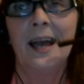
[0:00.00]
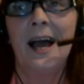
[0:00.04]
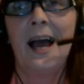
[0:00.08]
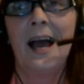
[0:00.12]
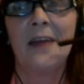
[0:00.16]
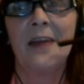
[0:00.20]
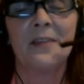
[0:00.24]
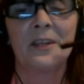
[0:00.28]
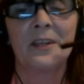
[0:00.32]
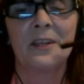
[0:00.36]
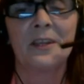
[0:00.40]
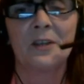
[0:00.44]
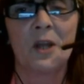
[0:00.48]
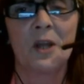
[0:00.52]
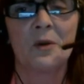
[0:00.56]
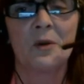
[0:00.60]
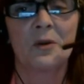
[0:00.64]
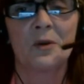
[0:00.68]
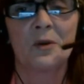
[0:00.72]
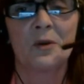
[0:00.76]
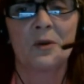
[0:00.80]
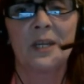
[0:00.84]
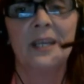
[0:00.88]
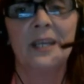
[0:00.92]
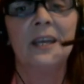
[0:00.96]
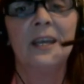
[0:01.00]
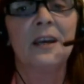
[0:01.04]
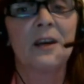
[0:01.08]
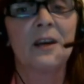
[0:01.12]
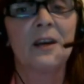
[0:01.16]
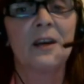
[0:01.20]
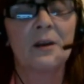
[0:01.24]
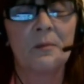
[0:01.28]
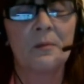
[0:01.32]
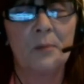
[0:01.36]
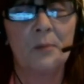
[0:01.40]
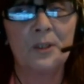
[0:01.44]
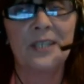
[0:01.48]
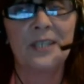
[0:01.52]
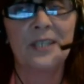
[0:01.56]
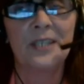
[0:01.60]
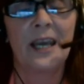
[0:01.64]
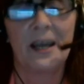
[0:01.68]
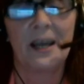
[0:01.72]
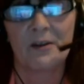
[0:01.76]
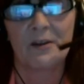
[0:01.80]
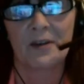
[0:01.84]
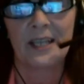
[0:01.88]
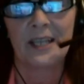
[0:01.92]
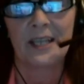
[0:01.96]
And they're now going to put it
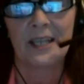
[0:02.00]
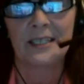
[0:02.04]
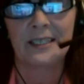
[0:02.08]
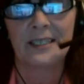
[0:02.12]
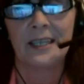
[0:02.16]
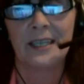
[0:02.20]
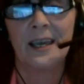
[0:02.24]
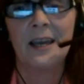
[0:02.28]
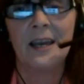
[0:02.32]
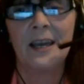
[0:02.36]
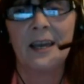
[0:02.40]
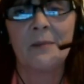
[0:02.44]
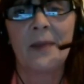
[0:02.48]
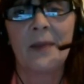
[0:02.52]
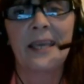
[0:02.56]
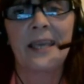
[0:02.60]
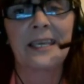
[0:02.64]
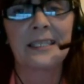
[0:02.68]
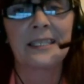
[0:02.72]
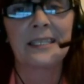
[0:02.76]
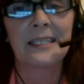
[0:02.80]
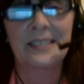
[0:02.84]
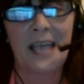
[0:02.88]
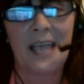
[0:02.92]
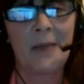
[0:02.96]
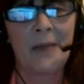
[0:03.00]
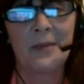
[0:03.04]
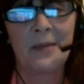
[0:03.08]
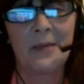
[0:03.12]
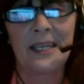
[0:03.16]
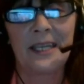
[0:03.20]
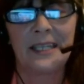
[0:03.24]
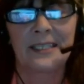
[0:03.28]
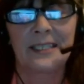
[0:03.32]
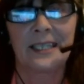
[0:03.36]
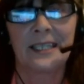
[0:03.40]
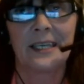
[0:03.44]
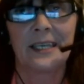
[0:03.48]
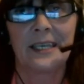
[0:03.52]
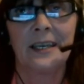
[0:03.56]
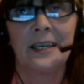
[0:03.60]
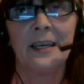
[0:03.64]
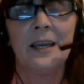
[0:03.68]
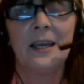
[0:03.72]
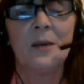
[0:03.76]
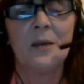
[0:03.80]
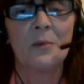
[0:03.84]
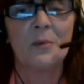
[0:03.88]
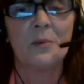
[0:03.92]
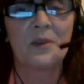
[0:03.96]
at risk by contaminating it
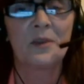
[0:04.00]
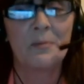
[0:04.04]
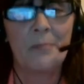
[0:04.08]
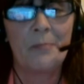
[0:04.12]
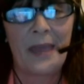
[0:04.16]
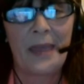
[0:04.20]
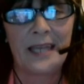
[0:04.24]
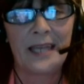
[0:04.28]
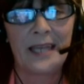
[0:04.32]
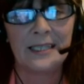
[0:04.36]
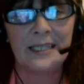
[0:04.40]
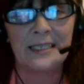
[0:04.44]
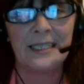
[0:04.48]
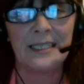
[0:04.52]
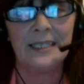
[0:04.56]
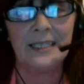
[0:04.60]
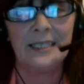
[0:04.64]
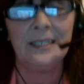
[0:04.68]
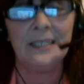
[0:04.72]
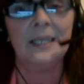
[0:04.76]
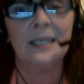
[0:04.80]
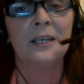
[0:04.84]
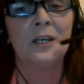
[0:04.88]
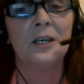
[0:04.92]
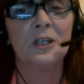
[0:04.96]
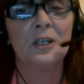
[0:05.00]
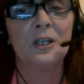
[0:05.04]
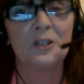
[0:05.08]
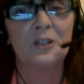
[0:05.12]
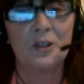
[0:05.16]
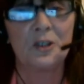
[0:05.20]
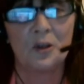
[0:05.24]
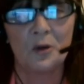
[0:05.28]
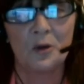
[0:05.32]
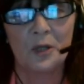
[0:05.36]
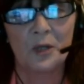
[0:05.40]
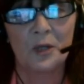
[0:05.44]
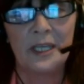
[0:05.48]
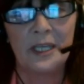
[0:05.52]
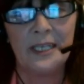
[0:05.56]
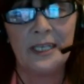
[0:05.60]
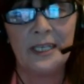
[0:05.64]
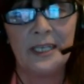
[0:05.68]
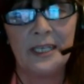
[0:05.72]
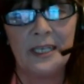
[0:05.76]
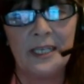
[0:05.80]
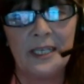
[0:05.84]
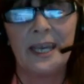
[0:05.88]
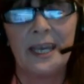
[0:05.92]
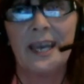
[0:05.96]
with benzene,
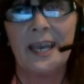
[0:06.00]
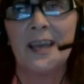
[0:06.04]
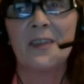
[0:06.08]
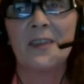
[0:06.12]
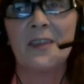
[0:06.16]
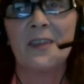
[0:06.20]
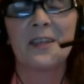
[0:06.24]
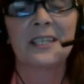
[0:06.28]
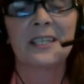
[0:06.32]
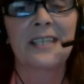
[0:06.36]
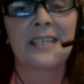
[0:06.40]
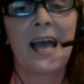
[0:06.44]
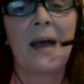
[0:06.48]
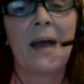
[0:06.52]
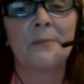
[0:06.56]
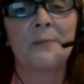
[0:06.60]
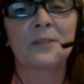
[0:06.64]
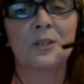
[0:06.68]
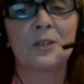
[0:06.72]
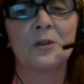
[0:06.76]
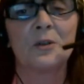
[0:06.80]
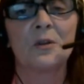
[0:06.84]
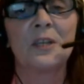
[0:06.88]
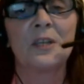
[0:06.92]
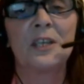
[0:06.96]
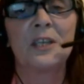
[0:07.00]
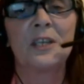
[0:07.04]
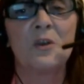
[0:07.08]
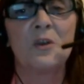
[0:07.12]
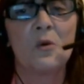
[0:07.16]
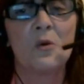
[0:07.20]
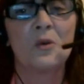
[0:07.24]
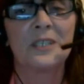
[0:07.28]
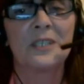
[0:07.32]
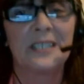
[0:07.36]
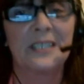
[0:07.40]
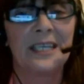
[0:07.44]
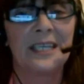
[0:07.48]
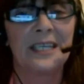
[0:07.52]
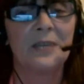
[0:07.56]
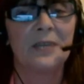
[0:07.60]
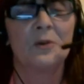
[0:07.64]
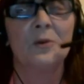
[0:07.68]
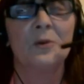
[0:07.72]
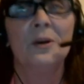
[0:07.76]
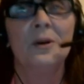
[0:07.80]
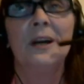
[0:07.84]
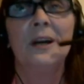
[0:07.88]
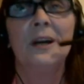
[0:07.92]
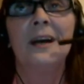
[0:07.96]
toluene. There is absolutely no
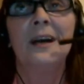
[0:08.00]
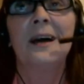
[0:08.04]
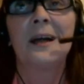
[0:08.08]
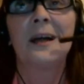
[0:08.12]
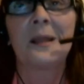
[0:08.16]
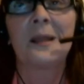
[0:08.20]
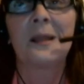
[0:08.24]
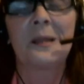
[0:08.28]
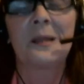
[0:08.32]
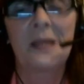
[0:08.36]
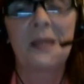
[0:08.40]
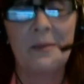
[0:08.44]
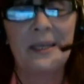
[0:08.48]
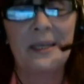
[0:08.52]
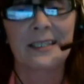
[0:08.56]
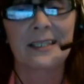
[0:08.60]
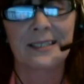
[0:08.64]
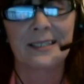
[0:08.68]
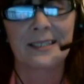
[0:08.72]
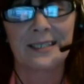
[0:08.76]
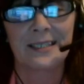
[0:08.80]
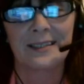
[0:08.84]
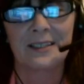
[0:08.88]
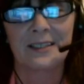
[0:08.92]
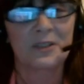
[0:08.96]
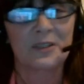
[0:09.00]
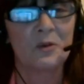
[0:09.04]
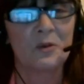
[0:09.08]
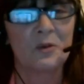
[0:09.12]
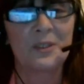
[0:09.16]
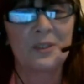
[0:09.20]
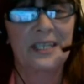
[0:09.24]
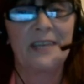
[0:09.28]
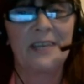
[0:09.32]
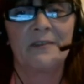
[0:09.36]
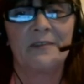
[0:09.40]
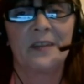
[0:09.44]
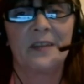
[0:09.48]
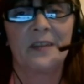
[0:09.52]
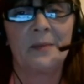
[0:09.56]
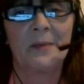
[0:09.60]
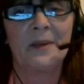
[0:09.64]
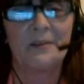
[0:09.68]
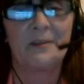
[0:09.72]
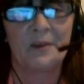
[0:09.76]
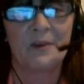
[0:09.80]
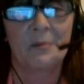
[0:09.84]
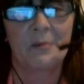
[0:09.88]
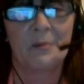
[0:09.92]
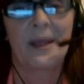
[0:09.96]
zero limit. There's no safe
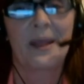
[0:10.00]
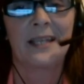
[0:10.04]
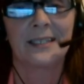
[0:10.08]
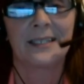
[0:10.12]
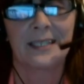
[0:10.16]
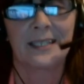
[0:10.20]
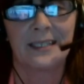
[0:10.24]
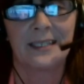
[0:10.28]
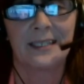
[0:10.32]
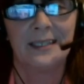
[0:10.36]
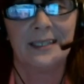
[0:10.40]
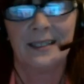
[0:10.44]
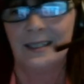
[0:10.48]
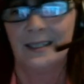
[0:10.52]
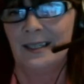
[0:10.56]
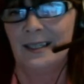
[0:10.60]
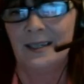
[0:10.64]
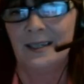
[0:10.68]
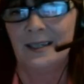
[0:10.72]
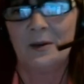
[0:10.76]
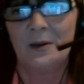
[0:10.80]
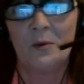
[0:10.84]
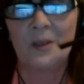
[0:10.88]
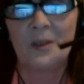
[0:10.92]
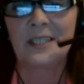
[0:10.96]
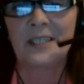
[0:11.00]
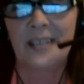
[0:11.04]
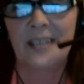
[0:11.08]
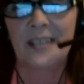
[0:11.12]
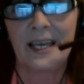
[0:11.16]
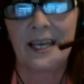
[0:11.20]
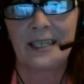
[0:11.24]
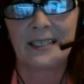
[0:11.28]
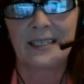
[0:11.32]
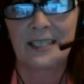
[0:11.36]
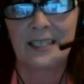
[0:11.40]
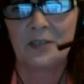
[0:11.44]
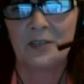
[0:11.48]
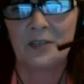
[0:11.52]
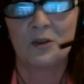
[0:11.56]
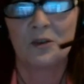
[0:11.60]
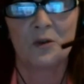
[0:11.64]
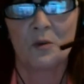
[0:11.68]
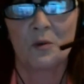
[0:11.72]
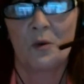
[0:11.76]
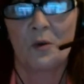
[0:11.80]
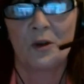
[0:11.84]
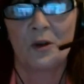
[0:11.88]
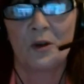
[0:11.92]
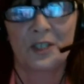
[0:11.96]
limit for benzene. Once that gets in
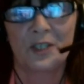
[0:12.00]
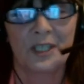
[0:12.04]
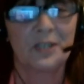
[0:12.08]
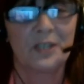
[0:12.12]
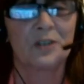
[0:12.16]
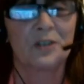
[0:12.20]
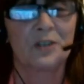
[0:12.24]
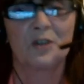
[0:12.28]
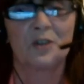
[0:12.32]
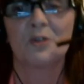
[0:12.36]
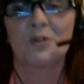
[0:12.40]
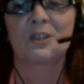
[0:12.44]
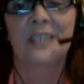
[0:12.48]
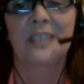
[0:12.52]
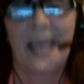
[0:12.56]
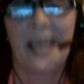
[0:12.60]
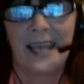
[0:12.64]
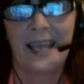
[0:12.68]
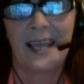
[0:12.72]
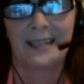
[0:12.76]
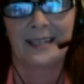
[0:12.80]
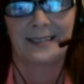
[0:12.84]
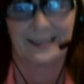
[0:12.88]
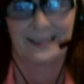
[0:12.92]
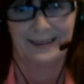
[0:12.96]
your water, you're dead.